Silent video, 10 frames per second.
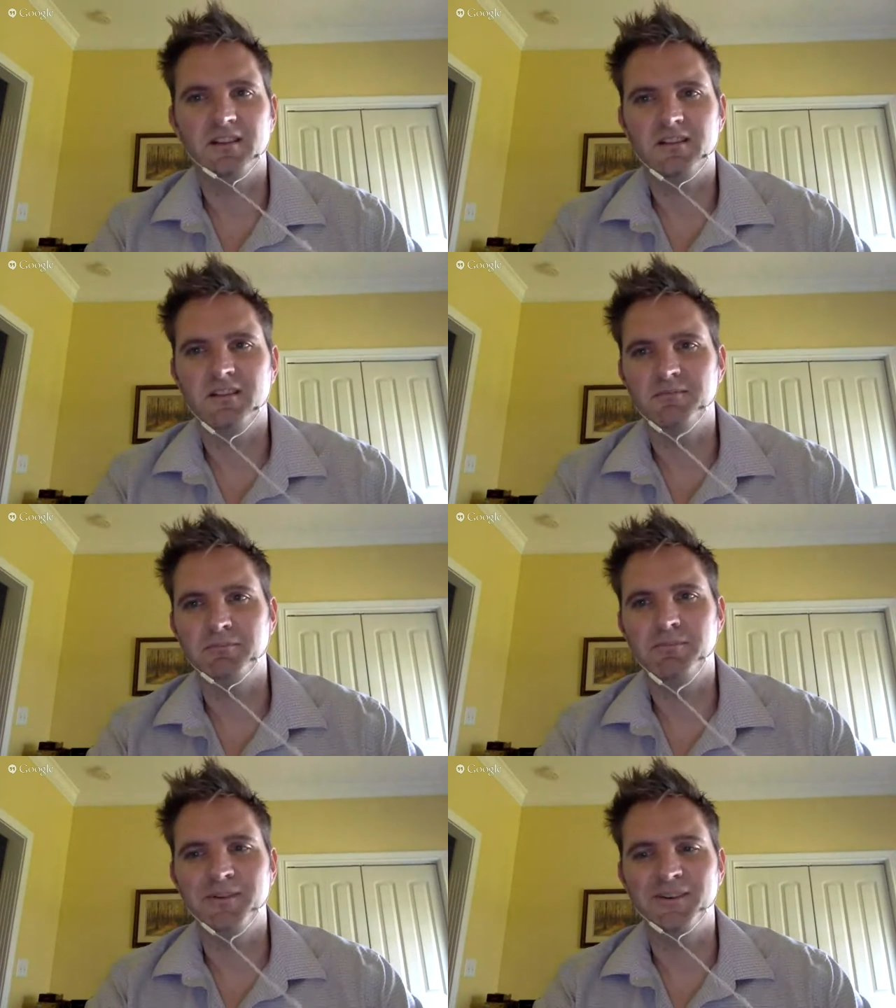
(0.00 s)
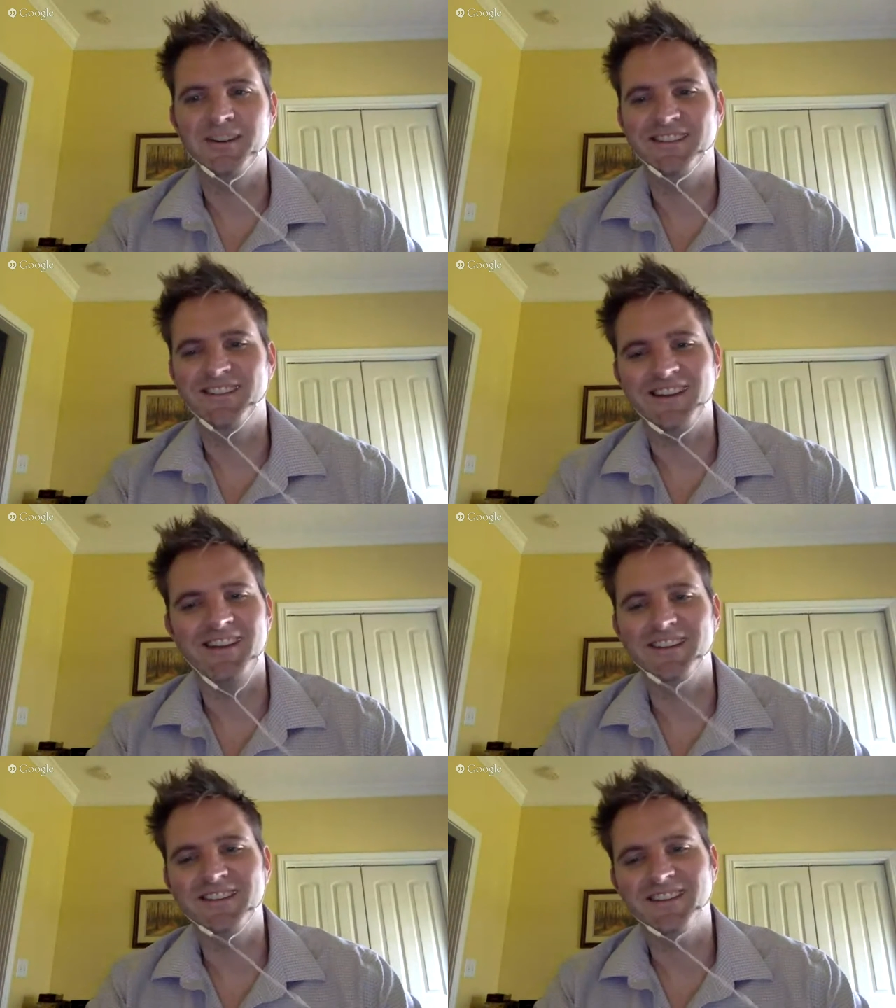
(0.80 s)
Not to burn, I
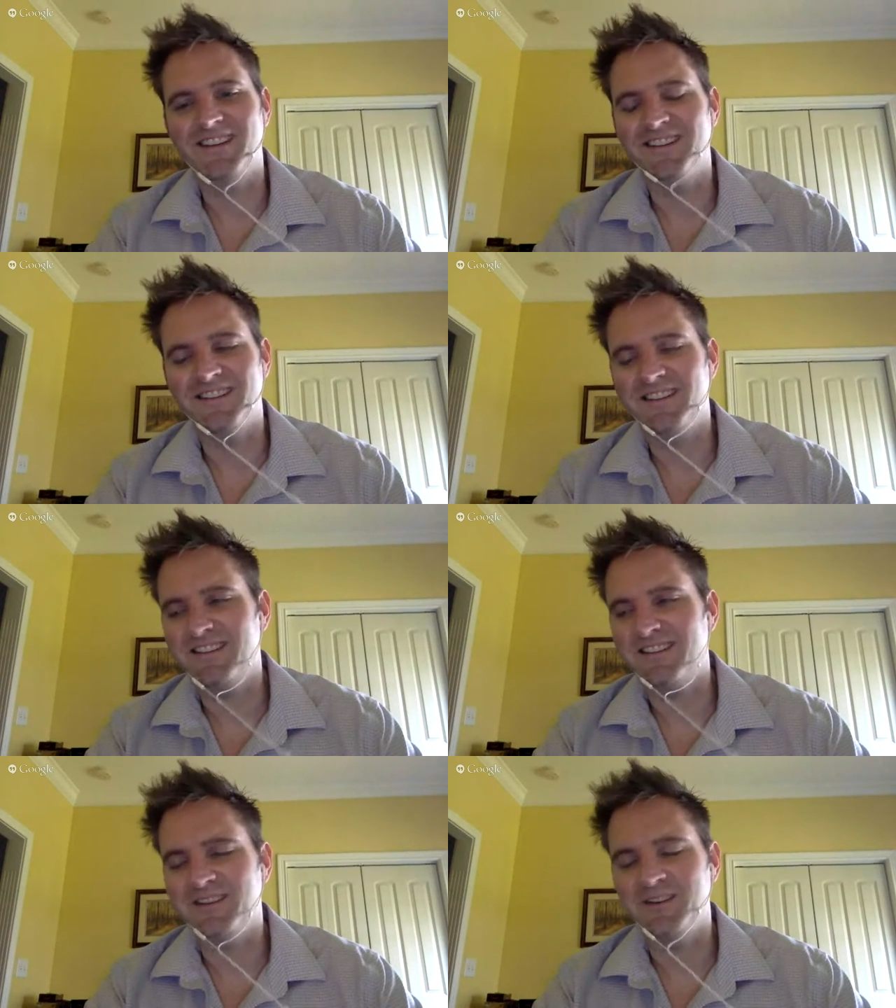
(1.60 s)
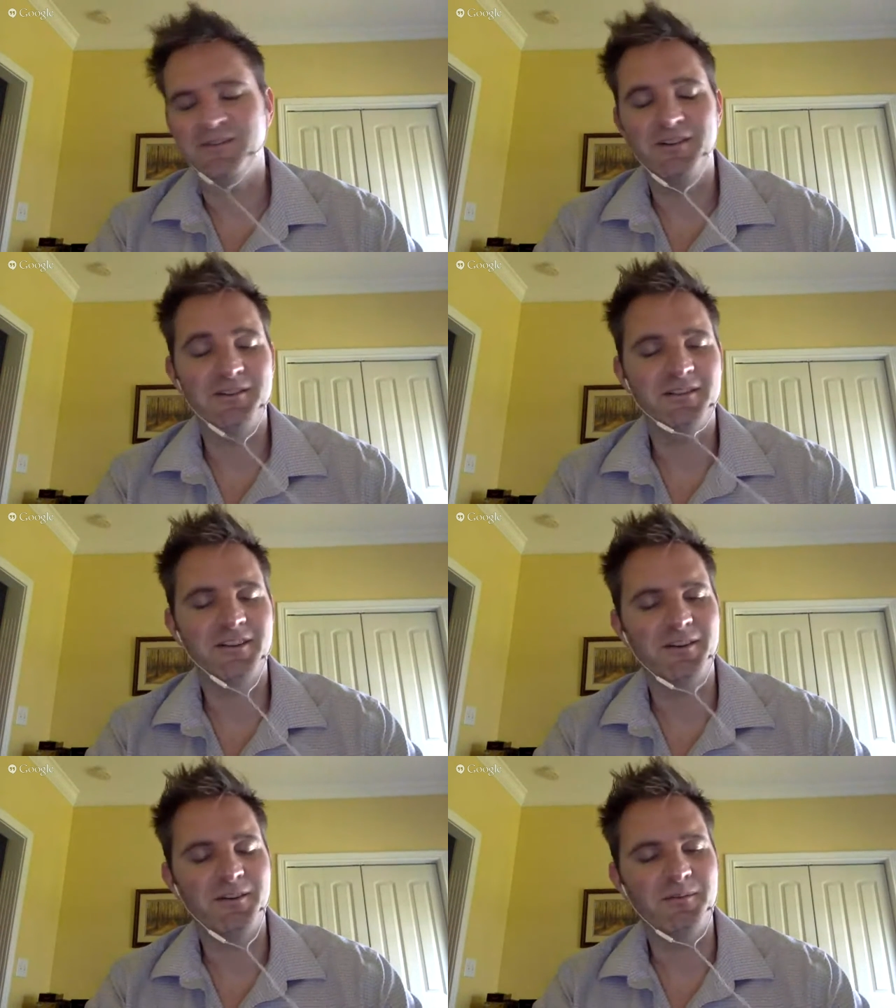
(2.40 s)
hate that's an overused
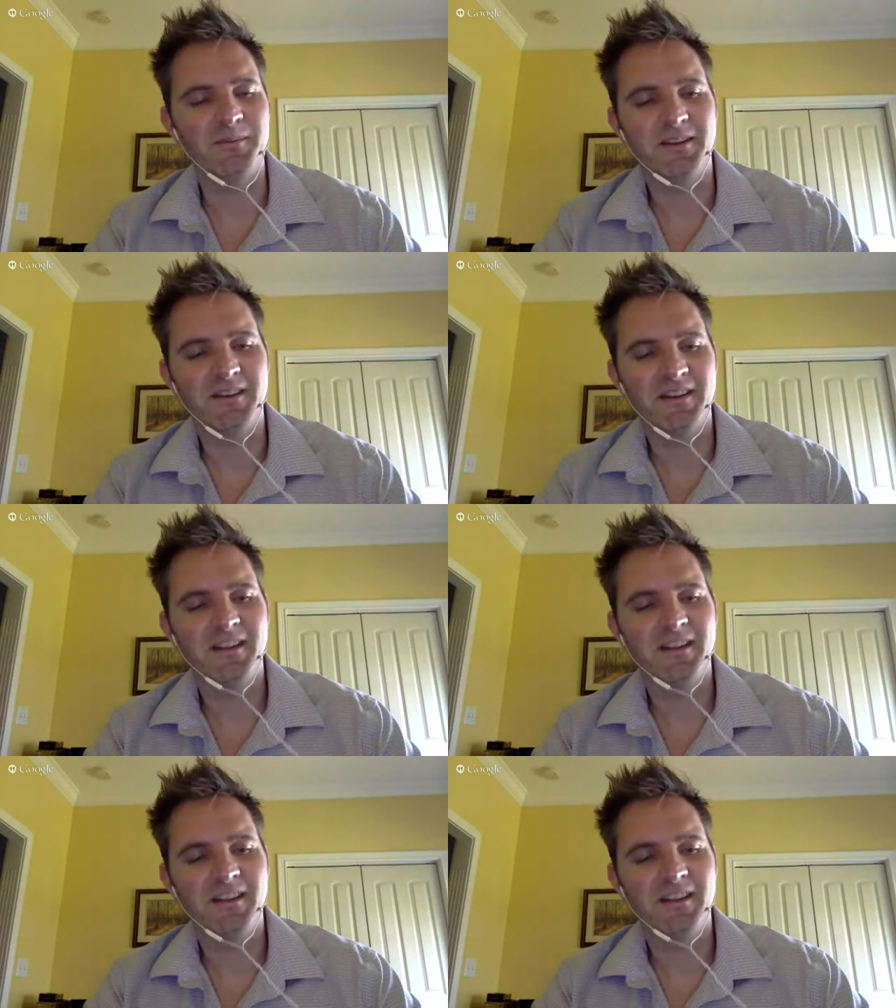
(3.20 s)
term, but